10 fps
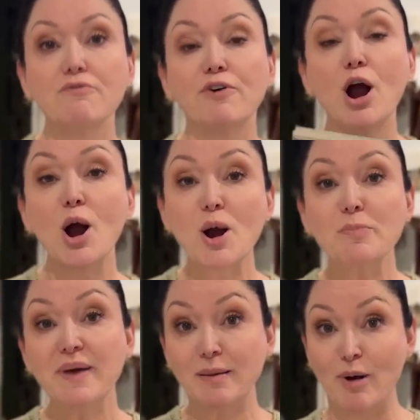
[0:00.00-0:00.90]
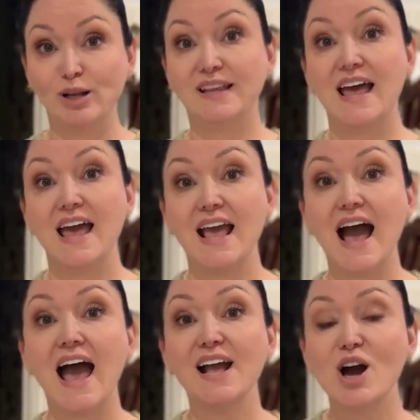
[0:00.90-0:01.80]
For her big birthday,
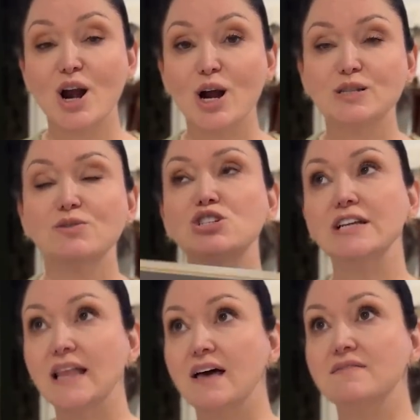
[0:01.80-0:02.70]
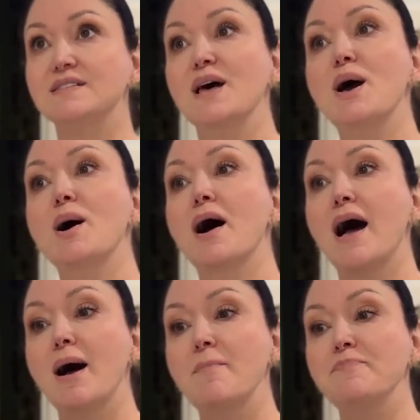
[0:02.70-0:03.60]
I got her. So she loves
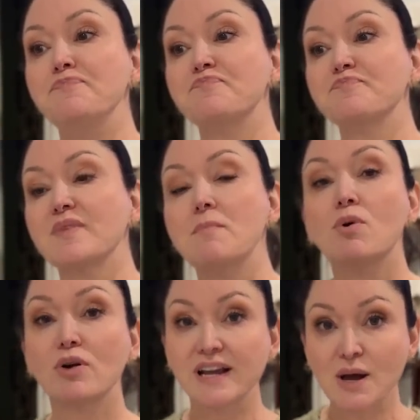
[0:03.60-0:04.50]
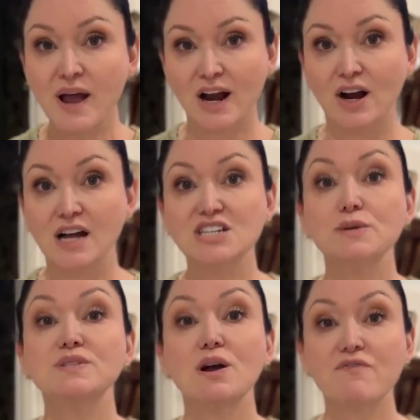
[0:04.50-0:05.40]
Maureen O'Hara. She
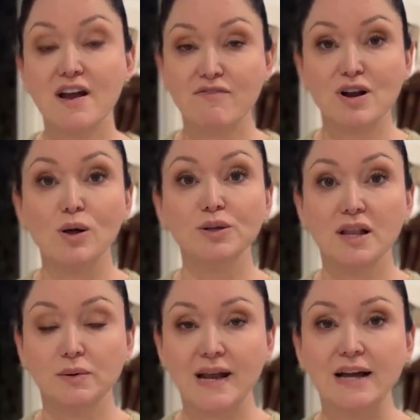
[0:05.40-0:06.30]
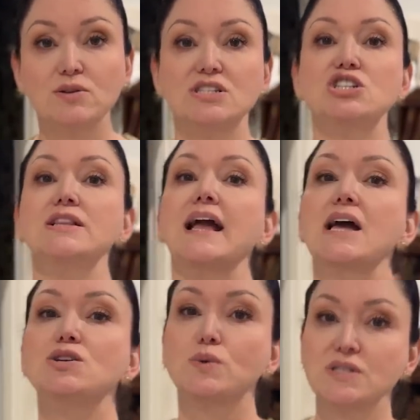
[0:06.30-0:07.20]
was her favorite old Hollywood actress, and she
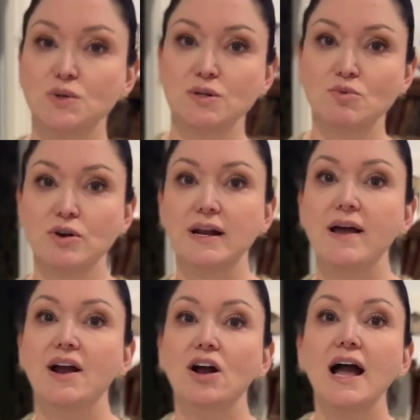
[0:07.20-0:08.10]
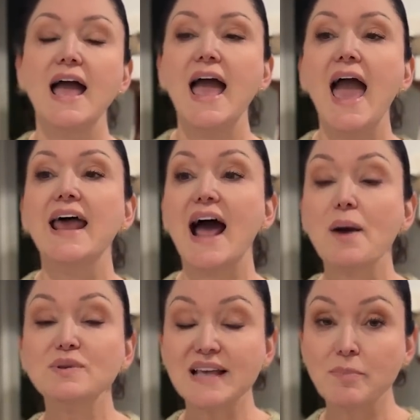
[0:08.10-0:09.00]
adores Maureen O'Hara. And I
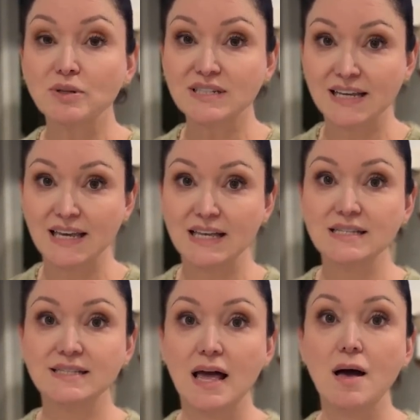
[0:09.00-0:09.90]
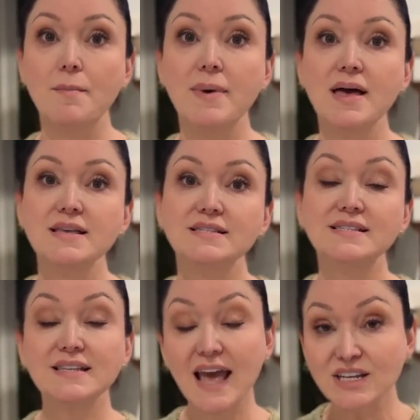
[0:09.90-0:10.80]
was able to get some
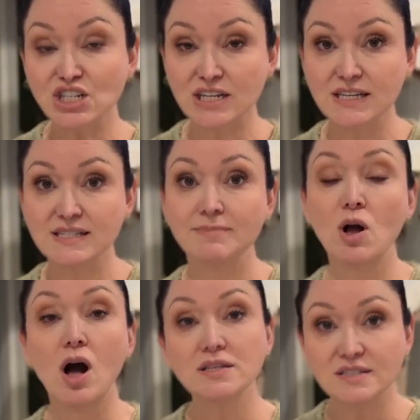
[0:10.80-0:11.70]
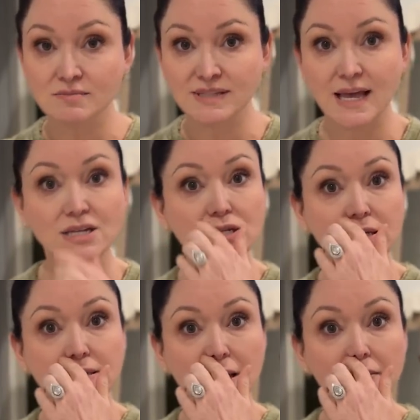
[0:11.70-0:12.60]
sketches, some costume
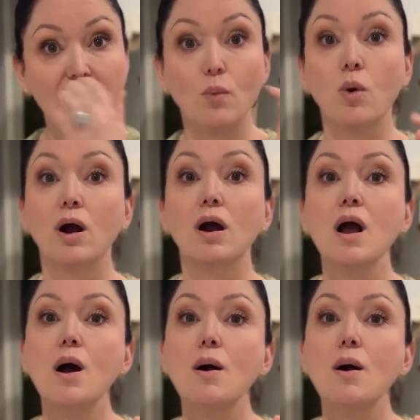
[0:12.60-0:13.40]
sketches that were